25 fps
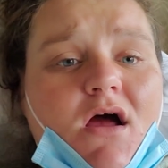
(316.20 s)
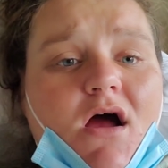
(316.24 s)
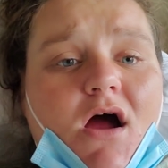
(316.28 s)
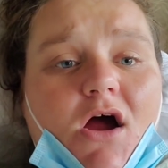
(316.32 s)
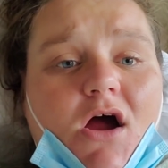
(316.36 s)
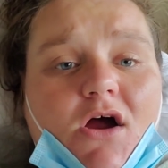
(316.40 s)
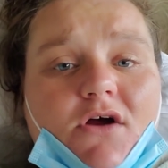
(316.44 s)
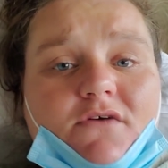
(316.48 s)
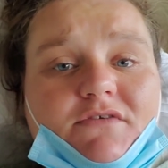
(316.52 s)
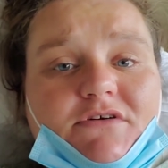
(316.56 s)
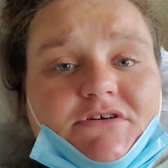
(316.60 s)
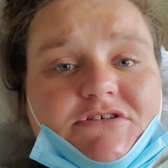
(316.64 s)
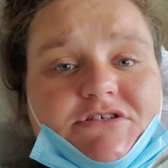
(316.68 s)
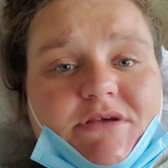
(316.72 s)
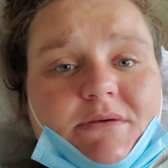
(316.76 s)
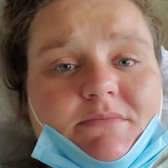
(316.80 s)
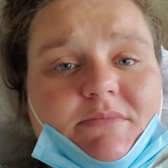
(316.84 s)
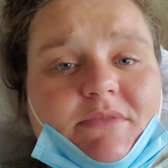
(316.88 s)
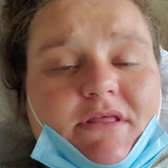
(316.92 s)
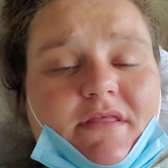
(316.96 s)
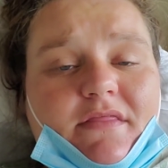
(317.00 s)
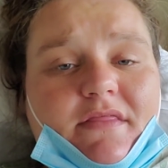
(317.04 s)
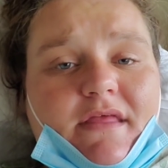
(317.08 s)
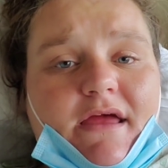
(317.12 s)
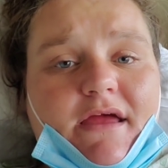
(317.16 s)
over
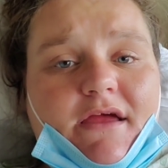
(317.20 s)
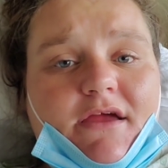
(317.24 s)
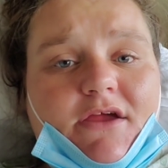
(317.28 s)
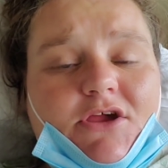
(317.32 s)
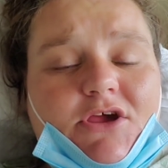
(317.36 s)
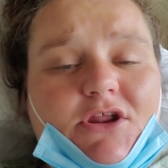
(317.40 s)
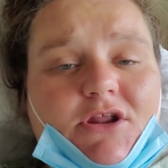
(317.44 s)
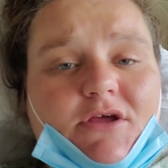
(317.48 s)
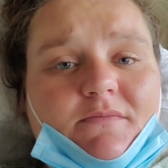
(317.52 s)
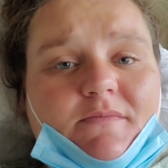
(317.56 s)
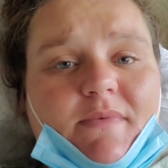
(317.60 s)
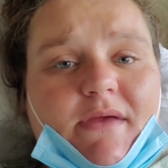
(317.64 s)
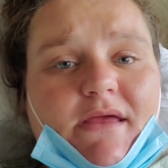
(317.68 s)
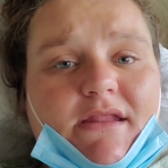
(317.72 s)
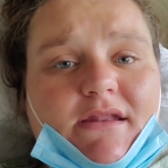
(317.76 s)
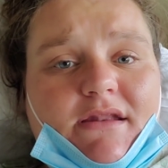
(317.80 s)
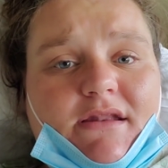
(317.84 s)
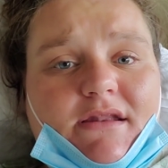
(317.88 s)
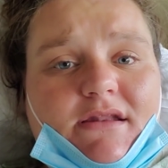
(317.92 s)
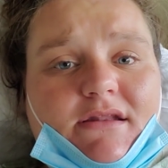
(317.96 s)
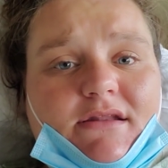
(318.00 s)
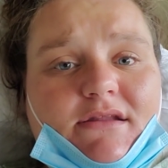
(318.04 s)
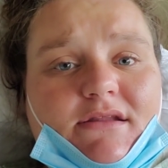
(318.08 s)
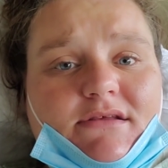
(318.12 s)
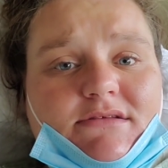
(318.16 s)
something that could have
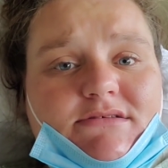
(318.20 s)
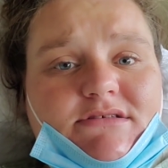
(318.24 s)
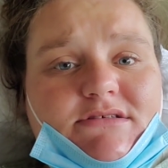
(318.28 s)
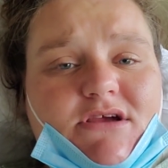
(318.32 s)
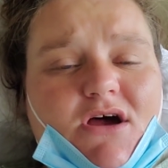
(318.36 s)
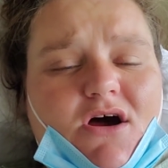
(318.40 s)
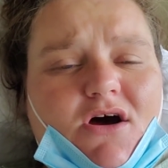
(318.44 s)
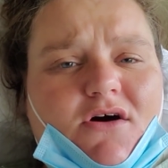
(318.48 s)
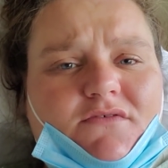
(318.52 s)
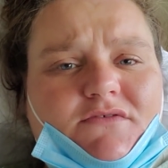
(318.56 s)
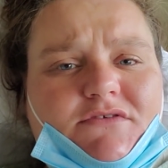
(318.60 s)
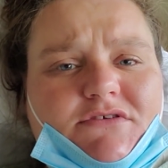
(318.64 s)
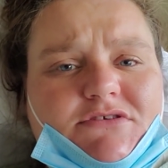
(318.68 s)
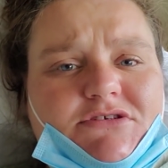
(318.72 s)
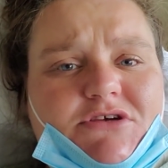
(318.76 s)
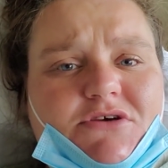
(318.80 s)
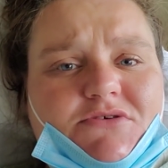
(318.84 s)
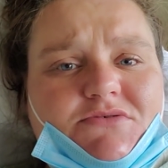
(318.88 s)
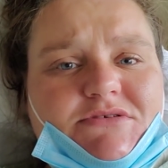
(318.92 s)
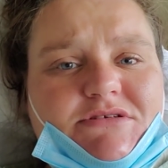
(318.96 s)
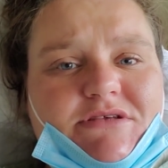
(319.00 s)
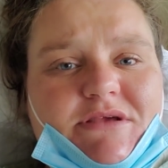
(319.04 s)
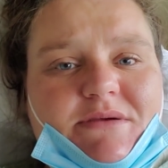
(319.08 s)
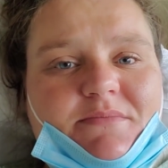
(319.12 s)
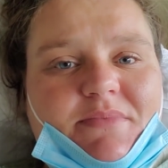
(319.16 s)
been solved so
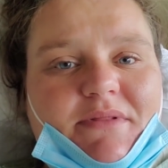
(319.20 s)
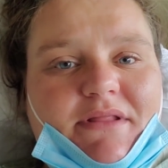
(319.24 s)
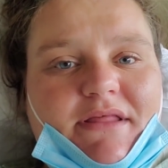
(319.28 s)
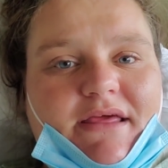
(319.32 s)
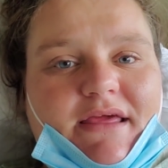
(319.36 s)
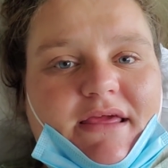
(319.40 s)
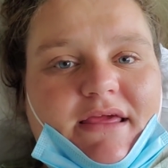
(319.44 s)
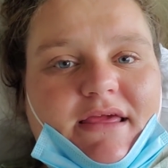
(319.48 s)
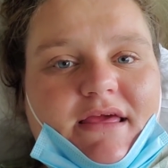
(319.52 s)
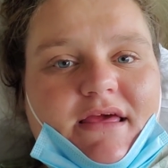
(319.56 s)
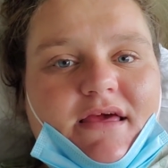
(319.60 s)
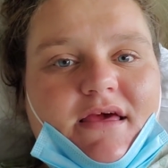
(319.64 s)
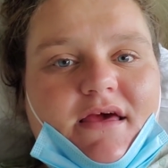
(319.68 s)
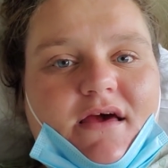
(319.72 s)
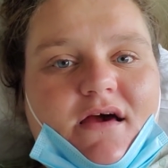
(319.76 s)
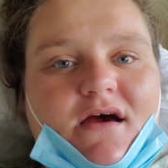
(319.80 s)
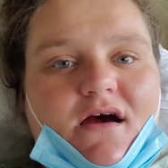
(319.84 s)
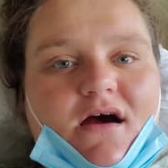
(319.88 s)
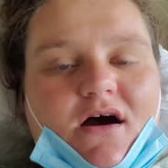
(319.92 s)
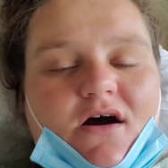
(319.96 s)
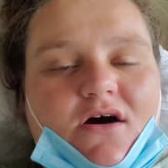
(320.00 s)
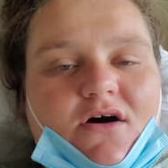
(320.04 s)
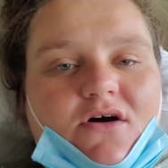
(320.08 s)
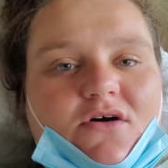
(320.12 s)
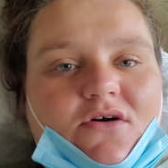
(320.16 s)
simply
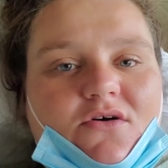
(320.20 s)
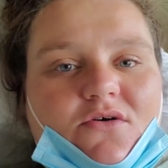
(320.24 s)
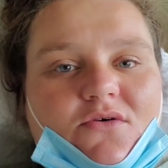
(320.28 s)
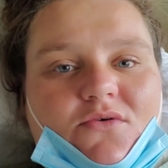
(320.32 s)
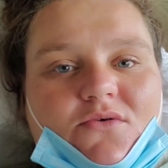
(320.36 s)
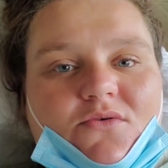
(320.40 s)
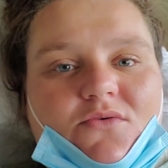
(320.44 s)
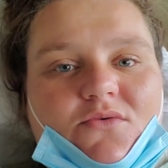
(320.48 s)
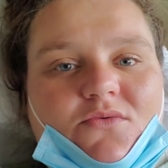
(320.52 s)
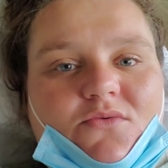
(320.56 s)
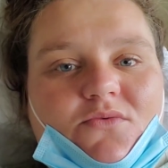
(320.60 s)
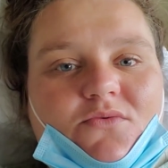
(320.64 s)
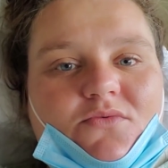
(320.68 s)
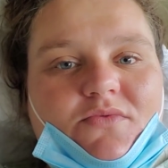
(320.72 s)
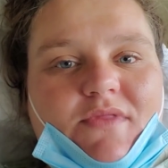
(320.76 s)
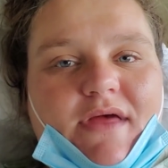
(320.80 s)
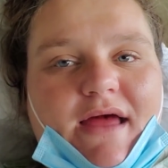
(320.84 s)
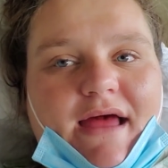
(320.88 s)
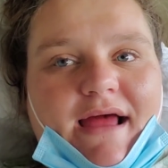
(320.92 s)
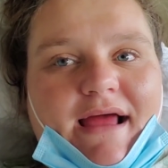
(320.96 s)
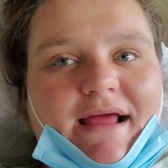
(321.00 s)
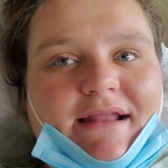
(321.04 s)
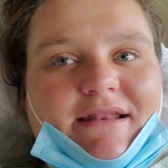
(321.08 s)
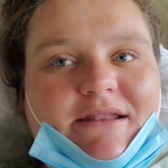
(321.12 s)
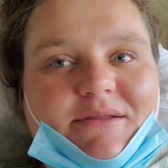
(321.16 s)
all that
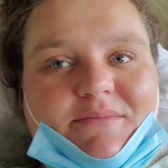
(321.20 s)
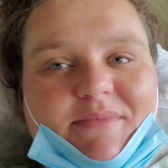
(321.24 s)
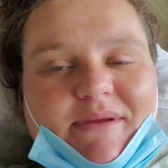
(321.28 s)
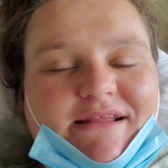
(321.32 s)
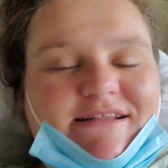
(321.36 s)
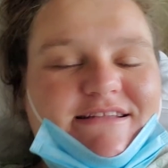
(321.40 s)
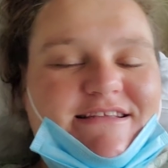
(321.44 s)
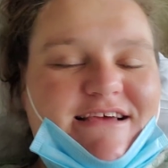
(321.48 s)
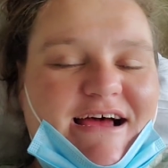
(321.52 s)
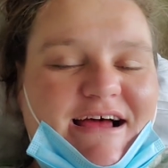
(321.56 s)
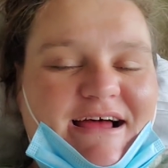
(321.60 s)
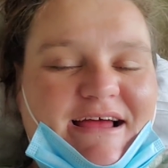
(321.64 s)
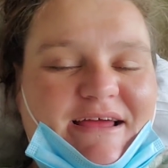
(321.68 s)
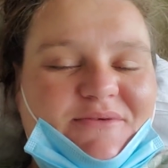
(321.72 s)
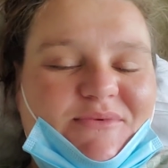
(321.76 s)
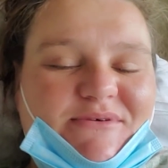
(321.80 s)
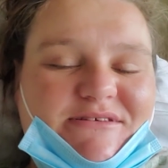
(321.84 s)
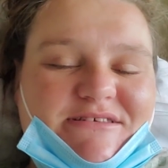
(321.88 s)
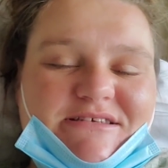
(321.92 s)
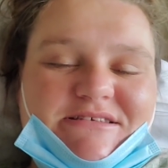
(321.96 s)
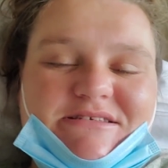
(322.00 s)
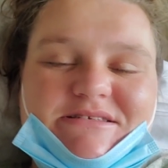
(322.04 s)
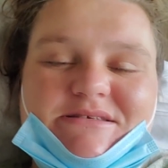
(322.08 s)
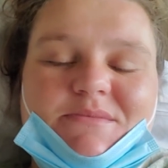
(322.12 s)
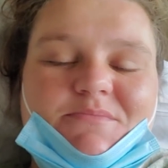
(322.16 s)
had to be done was
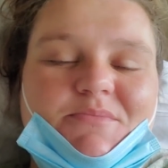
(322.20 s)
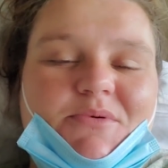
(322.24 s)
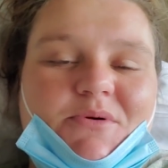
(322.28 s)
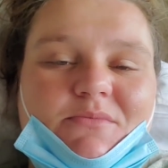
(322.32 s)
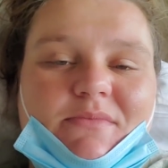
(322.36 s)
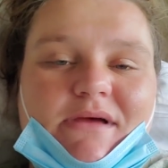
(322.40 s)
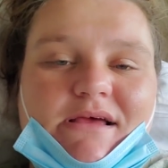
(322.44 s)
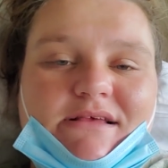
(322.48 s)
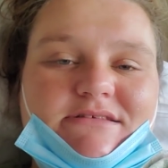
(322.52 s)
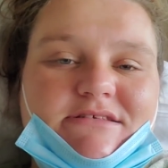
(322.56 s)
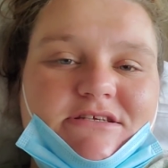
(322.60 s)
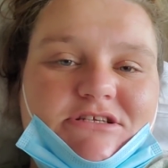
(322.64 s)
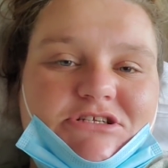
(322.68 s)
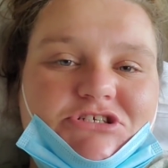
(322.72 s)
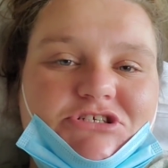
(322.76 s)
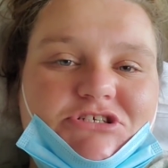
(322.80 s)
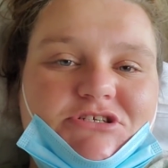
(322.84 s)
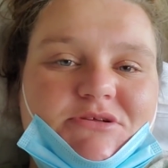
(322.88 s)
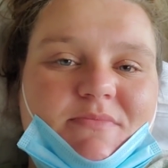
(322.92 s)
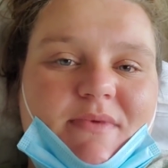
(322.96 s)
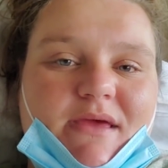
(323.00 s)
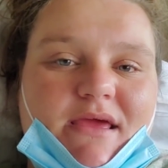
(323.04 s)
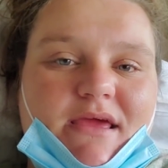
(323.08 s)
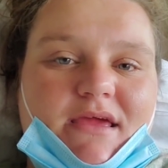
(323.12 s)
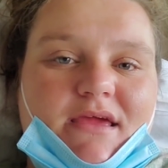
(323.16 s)
a simple message to
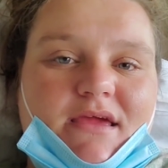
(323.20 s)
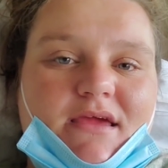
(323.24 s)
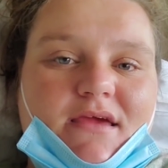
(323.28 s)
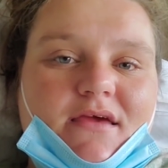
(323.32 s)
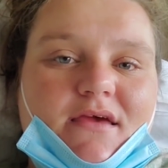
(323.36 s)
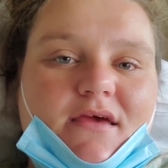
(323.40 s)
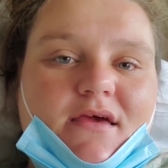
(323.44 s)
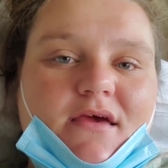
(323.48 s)
me.